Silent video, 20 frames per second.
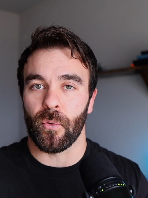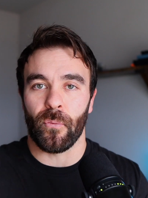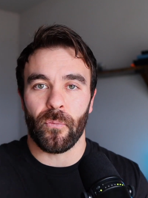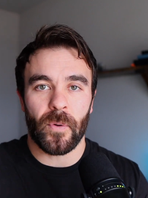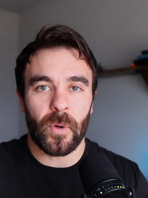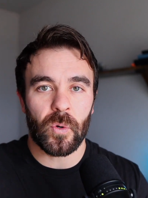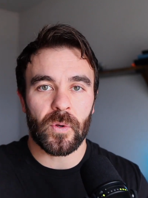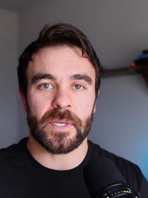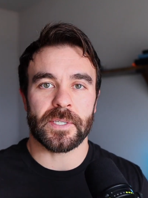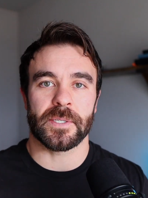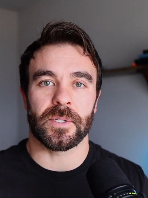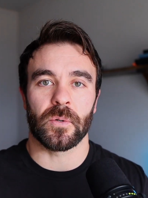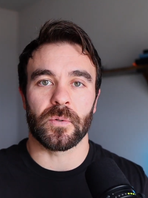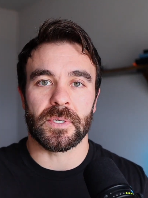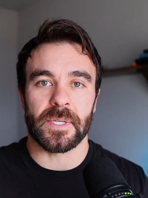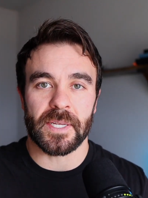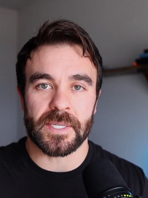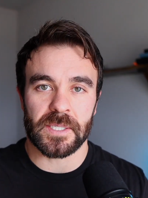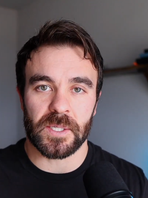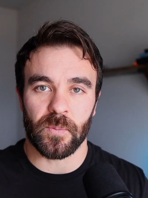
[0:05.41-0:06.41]
focus, no
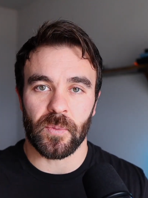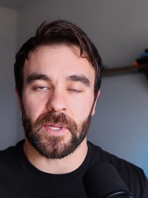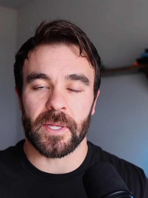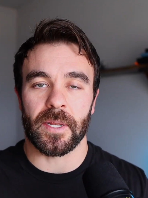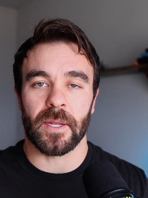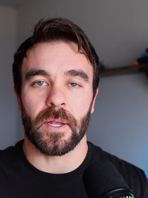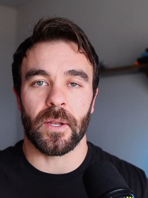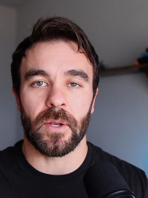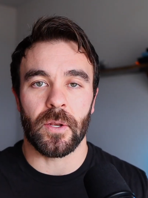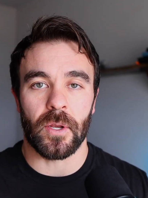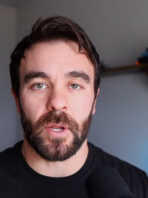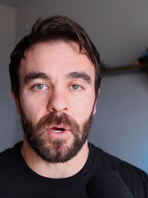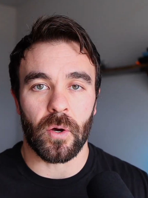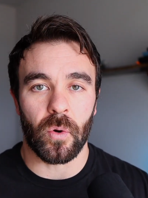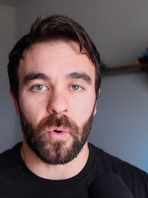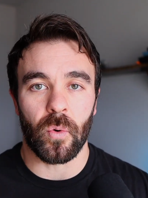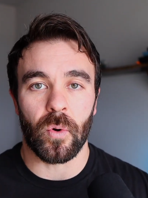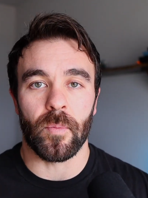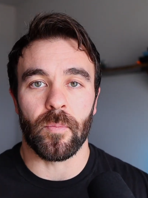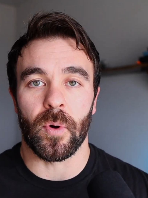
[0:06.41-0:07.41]
discipline,
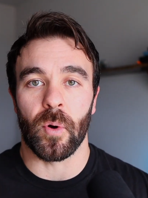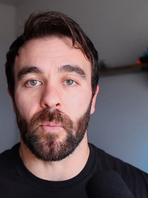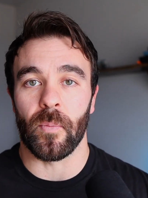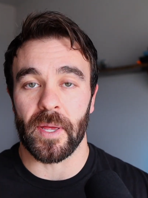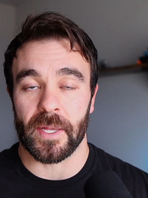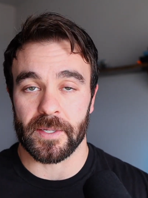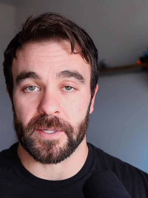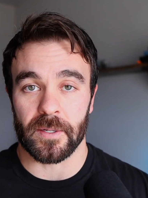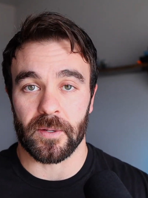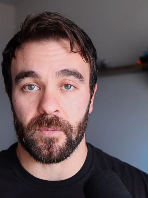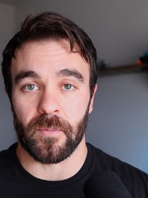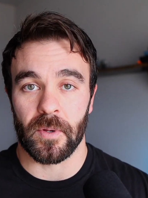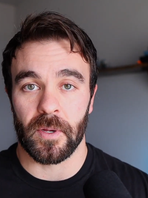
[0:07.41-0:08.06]
no momentum.